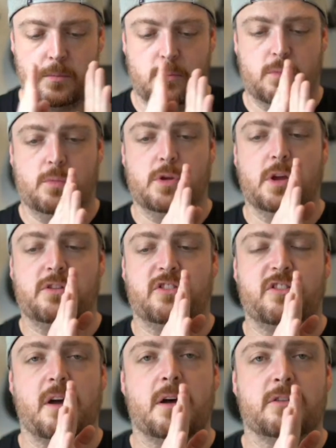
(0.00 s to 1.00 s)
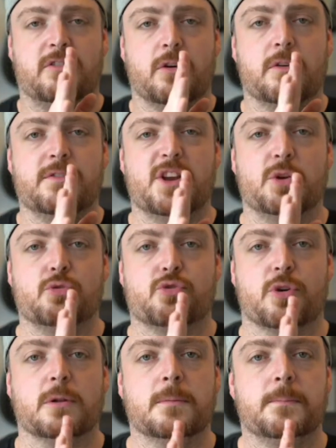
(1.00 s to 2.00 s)
You start sort of
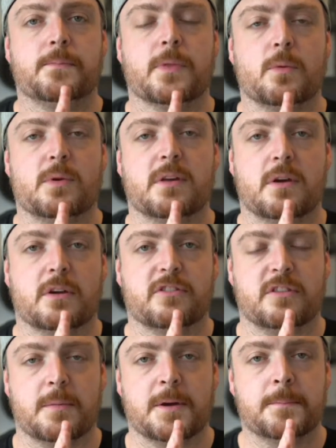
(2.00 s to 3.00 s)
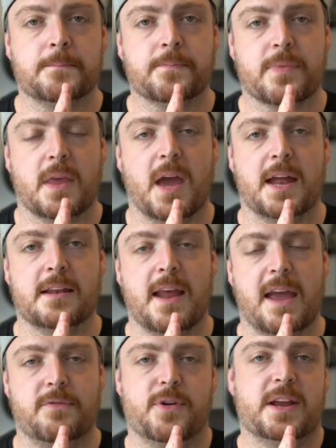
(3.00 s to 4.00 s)
neutral with a customer. And
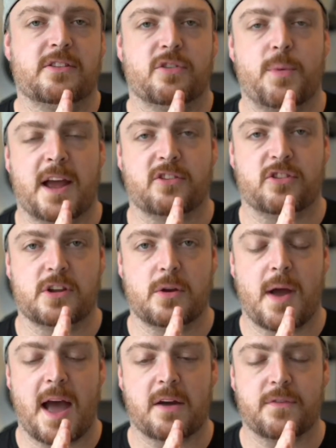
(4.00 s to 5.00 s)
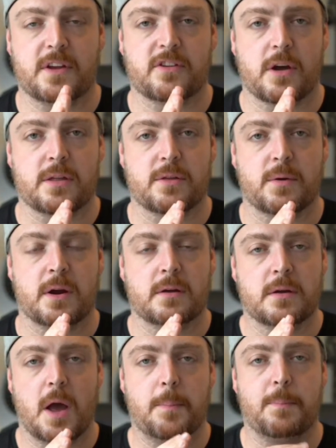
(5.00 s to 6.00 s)
every interaction you have is either
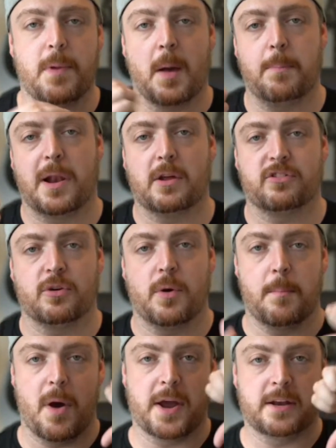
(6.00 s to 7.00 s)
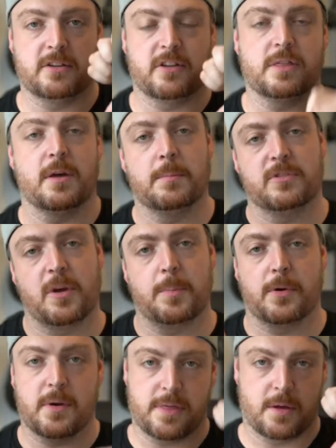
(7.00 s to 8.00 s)
a plus or a minus, a thumbs up
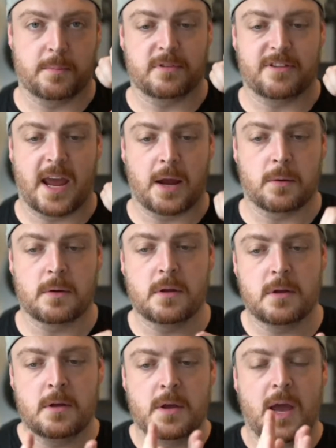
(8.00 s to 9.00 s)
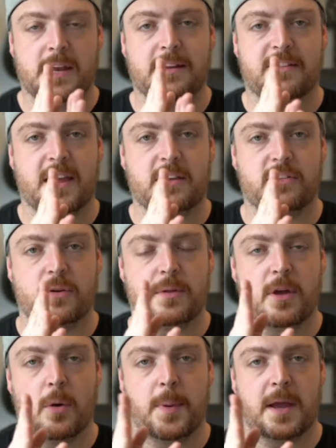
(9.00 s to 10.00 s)
or a thumbs down. And it takes you a
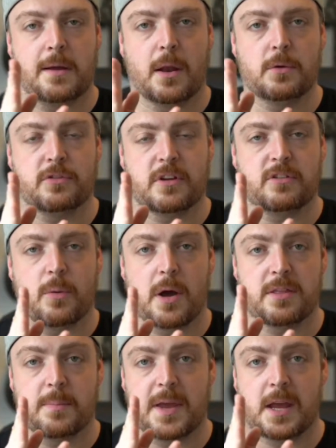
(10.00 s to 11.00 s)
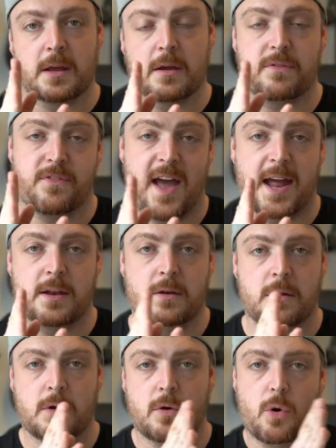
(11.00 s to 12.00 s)
little bit closer to either being a
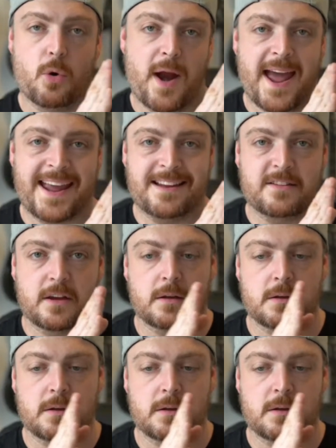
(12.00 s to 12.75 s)
fan or a hater.